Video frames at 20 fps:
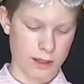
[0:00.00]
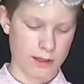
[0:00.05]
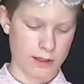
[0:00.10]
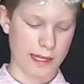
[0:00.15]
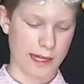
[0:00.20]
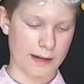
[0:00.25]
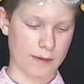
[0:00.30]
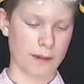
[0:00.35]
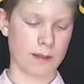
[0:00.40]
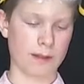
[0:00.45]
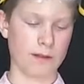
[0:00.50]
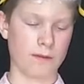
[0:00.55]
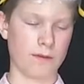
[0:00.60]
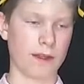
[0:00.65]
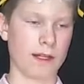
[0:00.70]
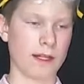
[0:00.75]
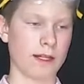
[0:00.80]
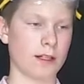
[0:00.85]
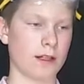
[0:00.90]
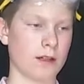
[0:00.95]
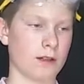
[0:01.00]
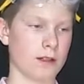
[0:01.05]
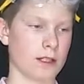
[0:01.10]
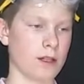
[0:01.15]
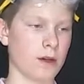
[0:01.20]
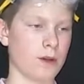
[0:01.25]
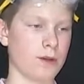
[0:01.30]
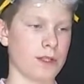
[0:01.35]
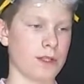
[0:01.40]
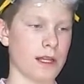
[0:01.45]
that when the vinegar
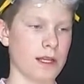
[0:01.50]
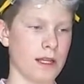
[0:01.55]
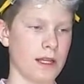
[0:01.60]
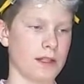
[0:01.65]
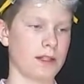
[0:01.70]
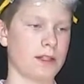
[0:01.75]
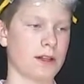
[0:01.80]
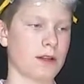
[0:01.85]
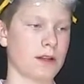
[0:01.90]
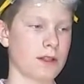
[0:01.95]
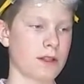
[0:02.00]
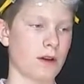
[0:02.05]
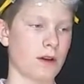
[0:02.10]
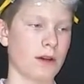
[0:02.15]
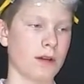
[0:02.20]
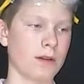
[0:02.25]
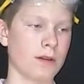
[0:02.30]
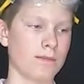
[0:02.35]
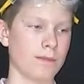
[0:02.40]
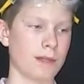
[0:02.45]
goes in, it starts going,